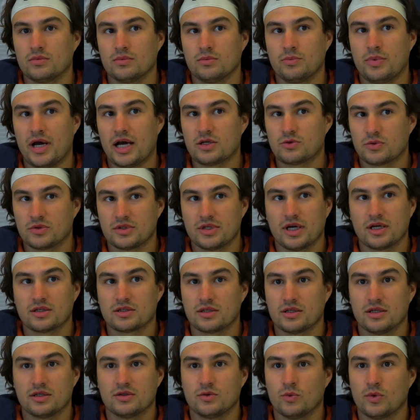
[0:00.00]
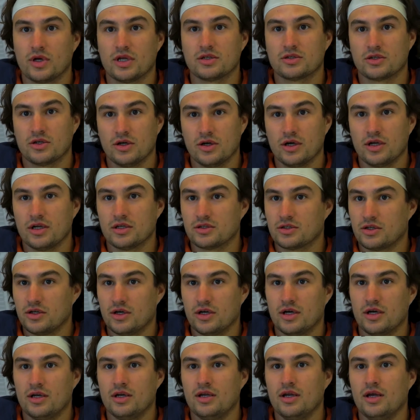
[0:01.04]
Pass protection, when it's good, it's
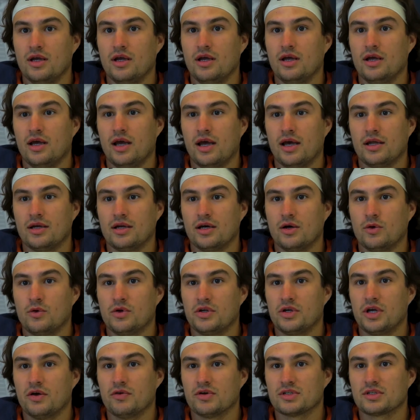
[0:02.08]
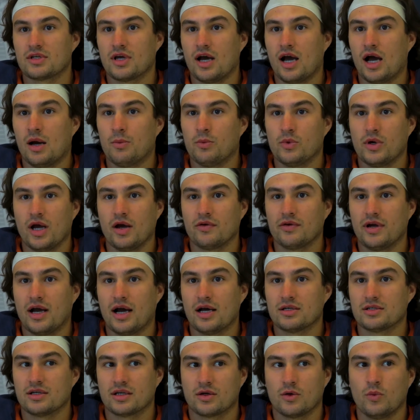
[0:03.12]
good. And when you give us time, we have
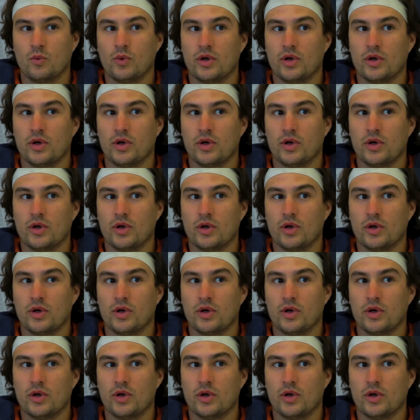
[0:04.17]
guys that can